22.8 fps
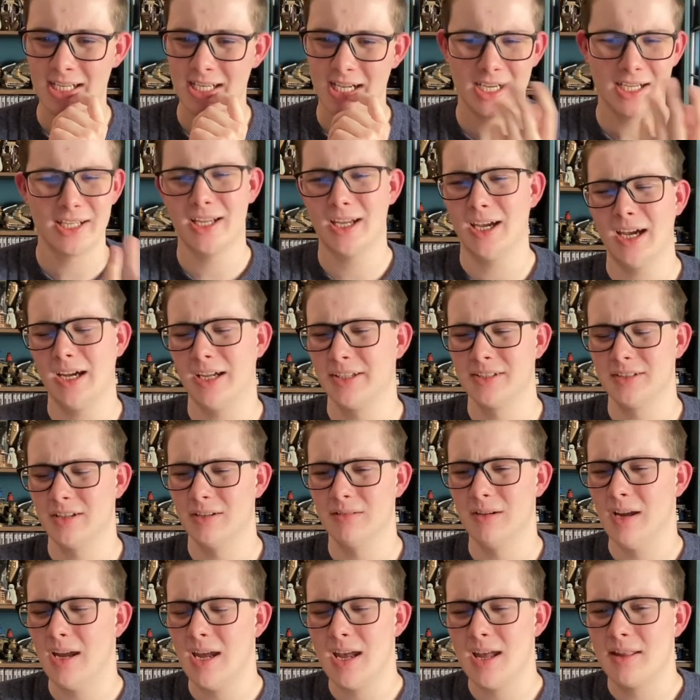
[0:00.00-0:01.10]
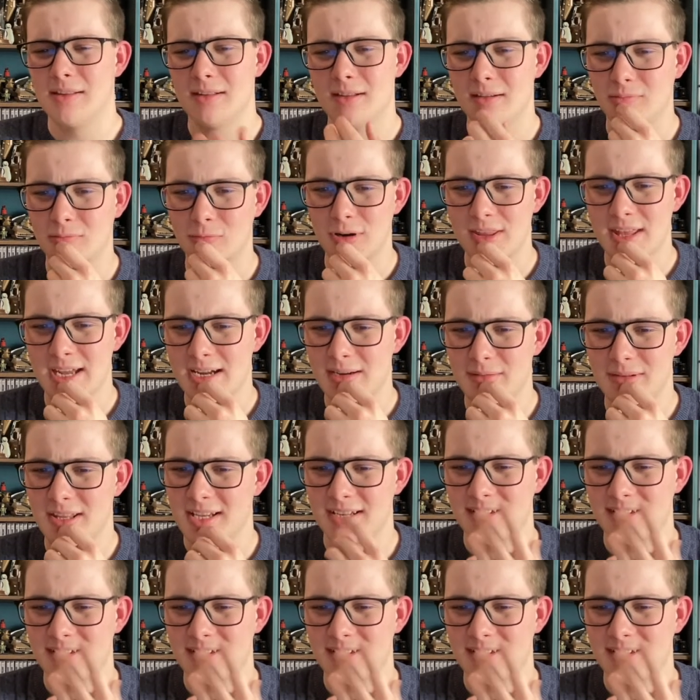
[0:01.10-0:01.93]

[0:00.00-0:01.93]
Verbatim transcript: Like I don't know, without with